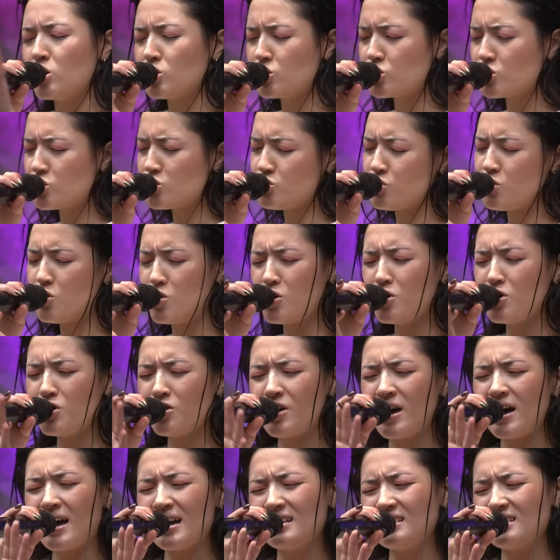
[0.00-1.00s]
The truth
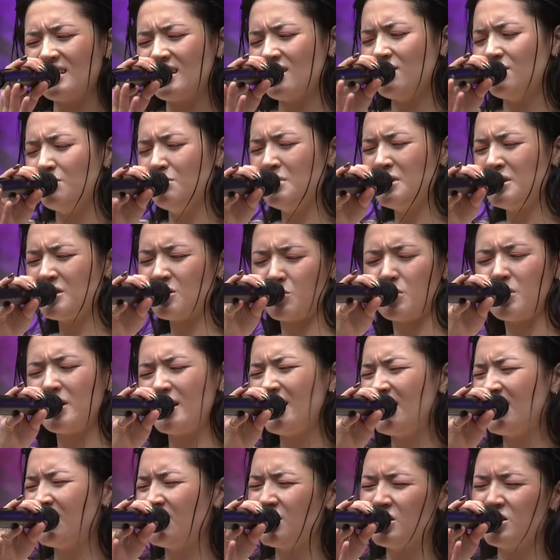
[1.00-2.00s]
hides in
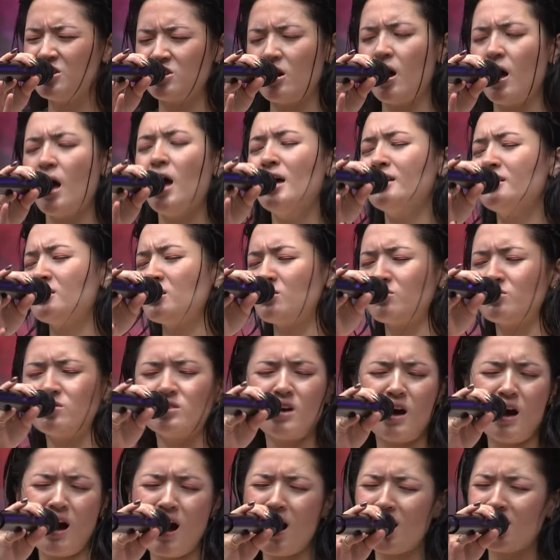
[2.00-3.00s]
between the shades of
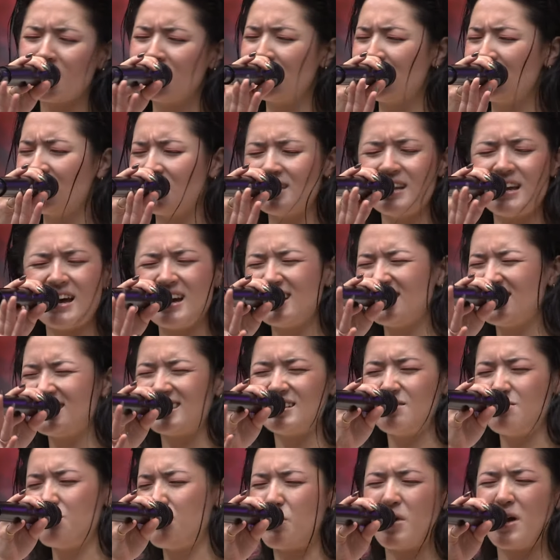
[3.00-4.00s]
darkest nights
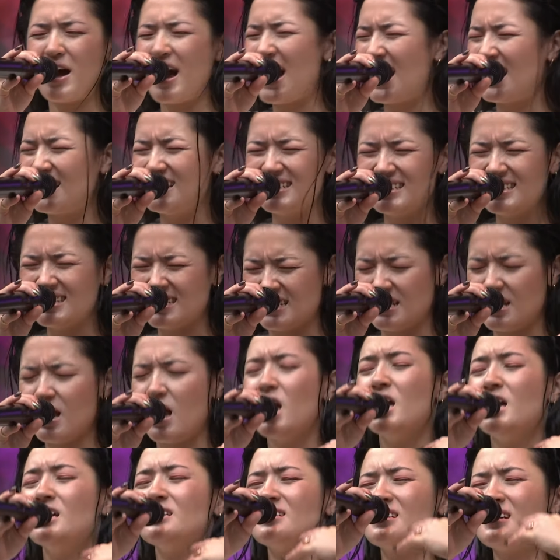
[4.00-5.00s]
and brightest
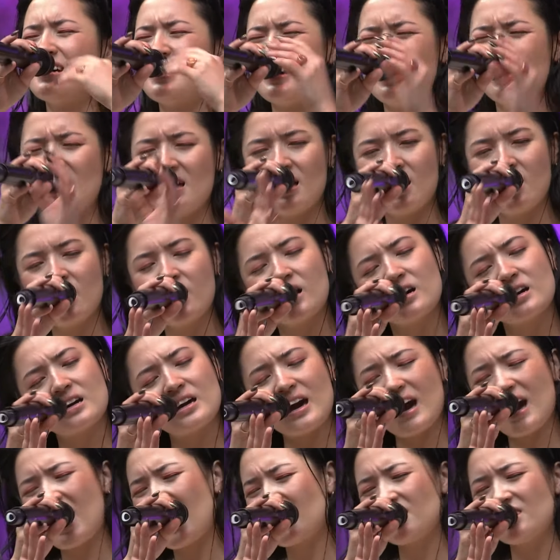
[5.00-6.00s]
days. I
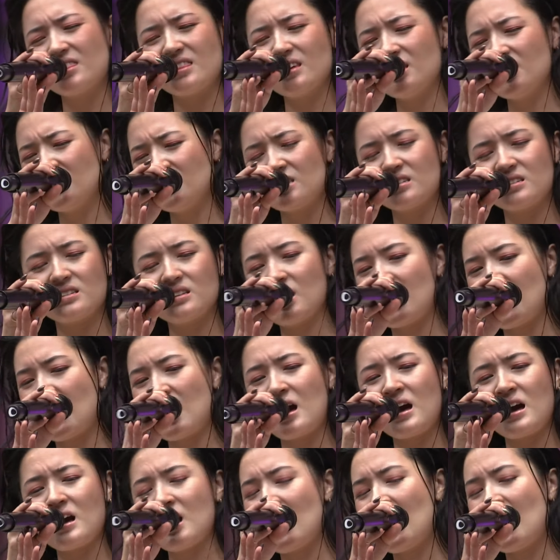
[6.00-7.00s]
got this
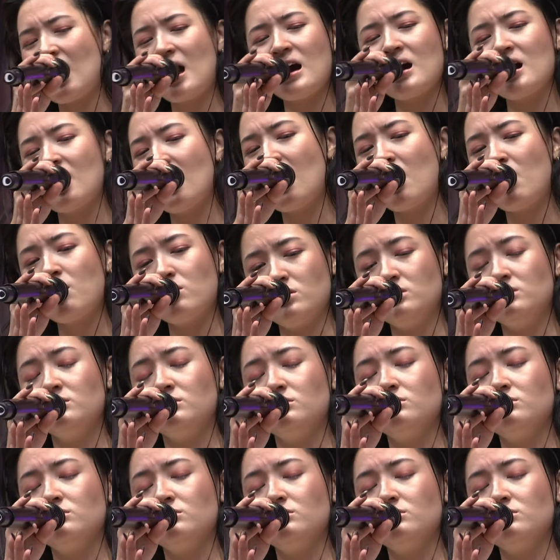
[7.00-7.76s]
now.